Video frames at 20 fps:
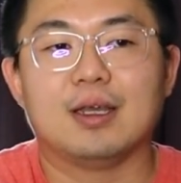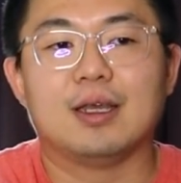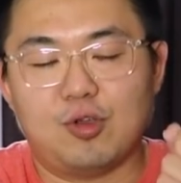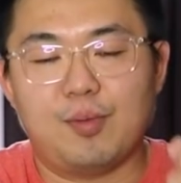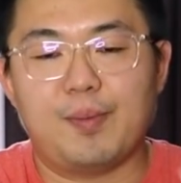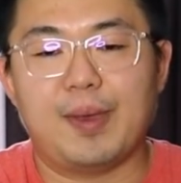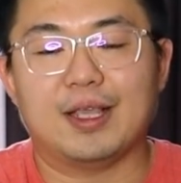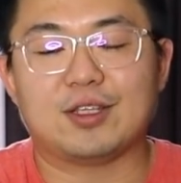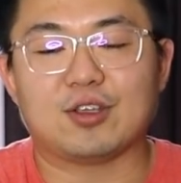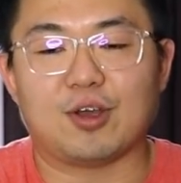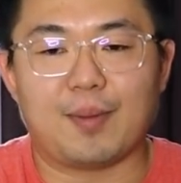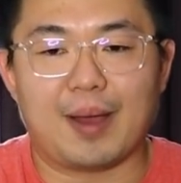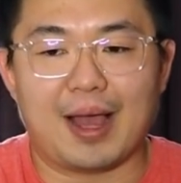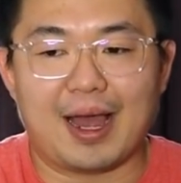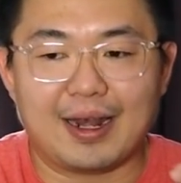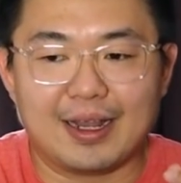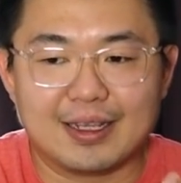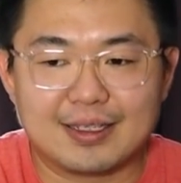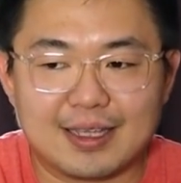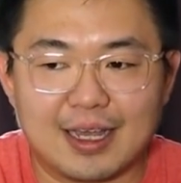So based on my
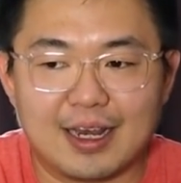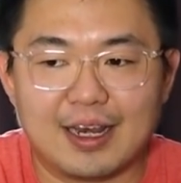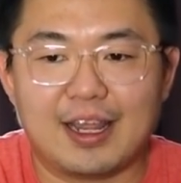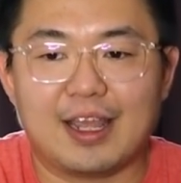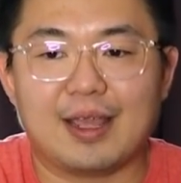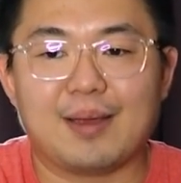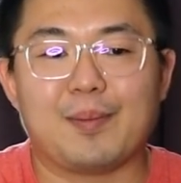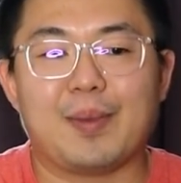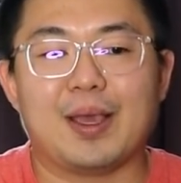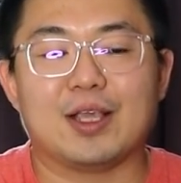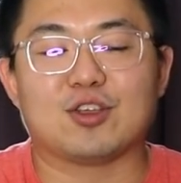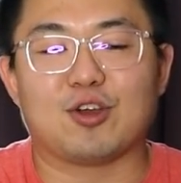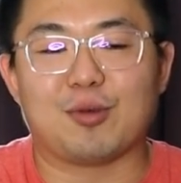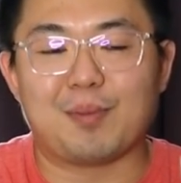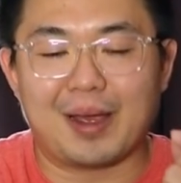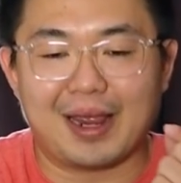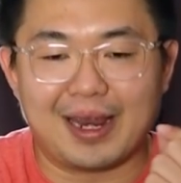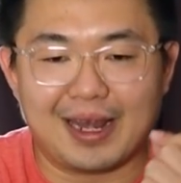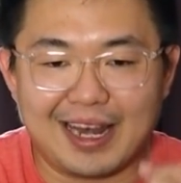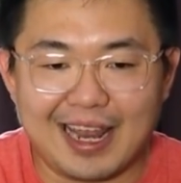understanding, based on
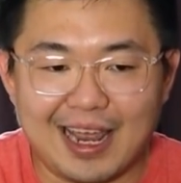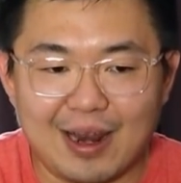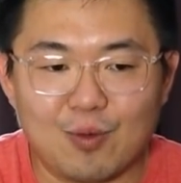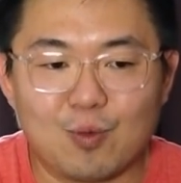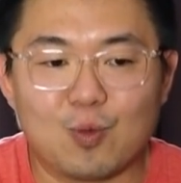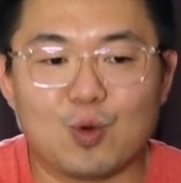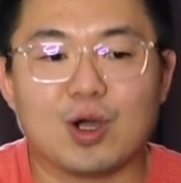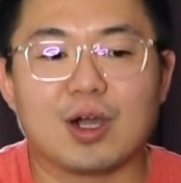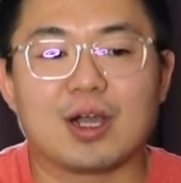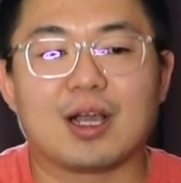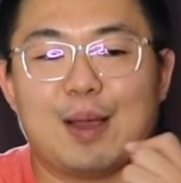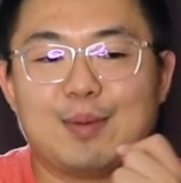my network,